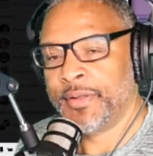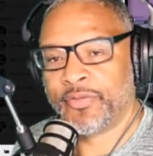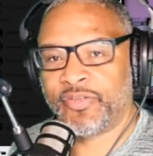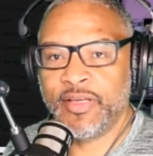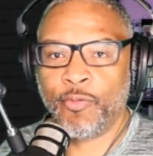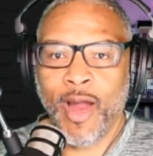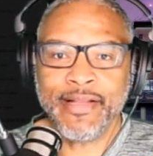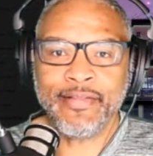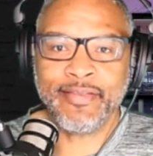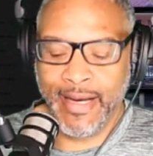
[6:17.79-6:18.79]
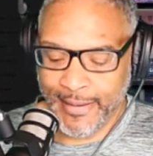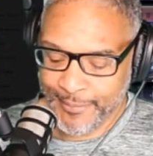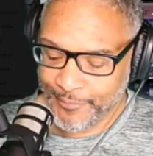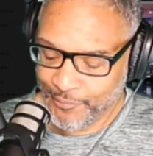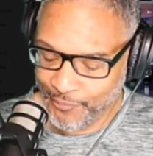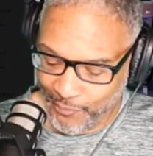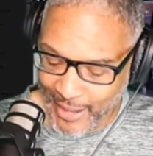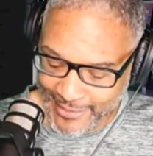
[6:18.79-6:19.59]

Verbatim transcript: See, right there, right